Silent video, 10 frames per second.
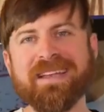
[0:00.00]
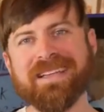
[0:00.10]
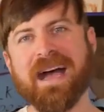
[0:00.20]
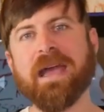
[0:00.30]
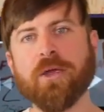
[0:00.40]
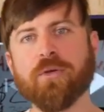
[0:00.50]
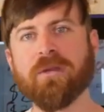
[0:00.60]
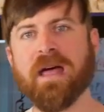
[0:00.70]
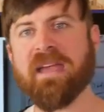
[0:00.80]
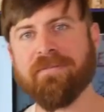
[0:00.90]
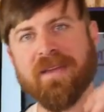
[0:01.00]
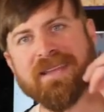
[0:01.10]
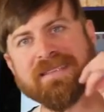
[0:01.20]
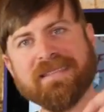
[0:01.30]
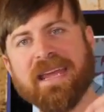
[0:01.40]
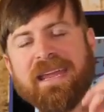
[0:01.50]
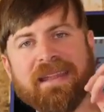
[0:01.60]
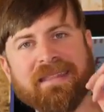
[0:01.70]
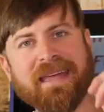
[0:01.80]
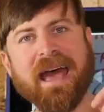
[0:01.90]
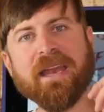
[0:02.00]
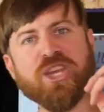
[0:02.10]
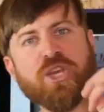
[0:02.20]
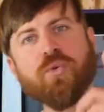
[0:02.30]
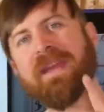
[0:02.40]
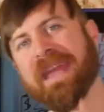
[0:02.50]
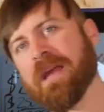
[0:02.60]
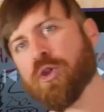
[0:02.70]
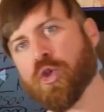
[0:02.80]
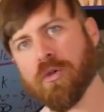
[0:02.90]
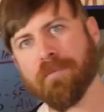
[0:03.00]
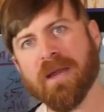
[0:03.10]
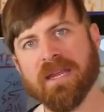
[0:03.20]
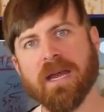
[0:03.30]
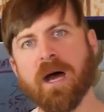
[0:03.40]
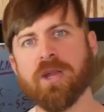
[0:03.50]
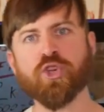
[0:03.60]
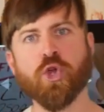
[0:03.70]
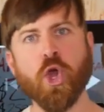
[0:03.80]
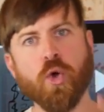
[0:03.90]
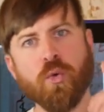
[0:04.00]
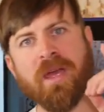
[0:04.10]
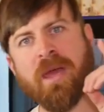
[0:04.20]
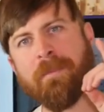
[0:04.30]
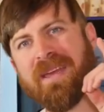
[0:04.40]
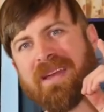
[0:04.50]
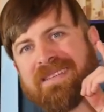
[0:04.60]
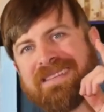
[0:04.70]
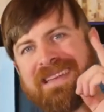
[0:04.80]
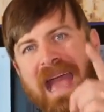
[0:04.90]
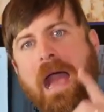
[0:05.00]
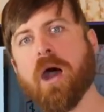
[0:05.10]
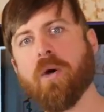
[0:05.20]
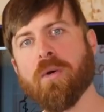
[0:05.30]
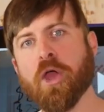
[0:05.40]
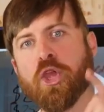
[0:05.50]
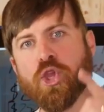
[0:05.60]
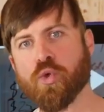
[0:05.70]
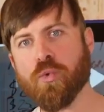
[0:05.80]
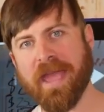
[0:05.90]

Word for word: entire life, saying that you can't earn money on your own, because now you